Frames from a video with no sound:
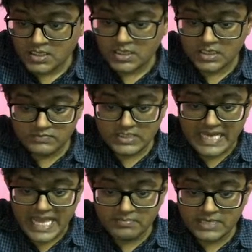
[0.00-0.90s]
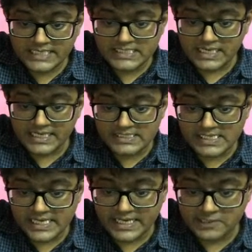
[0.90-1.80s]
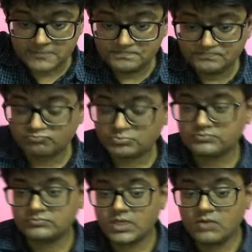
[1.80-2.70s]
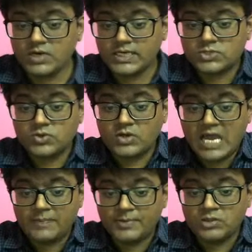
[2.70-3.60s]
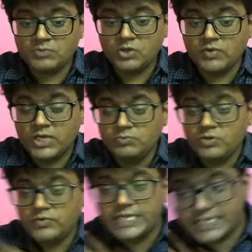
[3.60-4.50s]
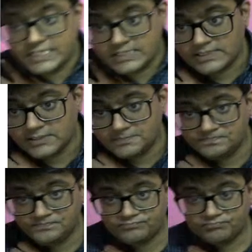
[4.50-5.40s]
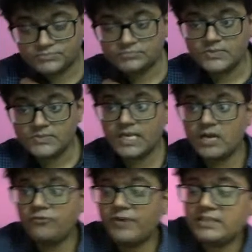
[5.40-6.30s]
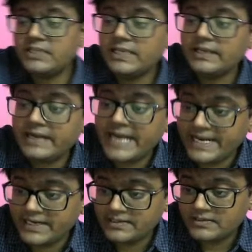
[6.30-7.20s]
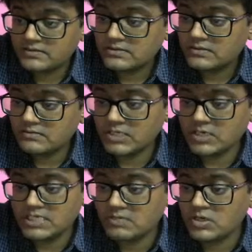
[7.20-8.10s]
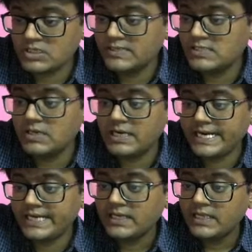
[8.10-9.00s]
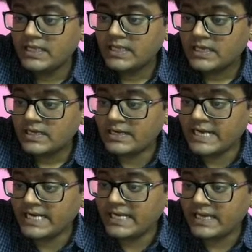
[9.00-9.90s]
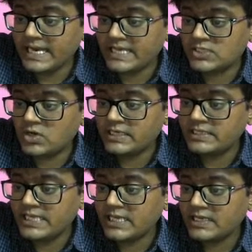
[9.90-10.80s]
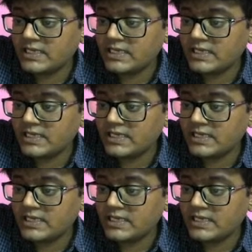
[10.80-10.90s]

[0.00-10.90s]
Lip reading: If the lambda is increasing here, what is going to happen to the mu value? Mu will decrease. Now for the red, because among the visible, right, red has got the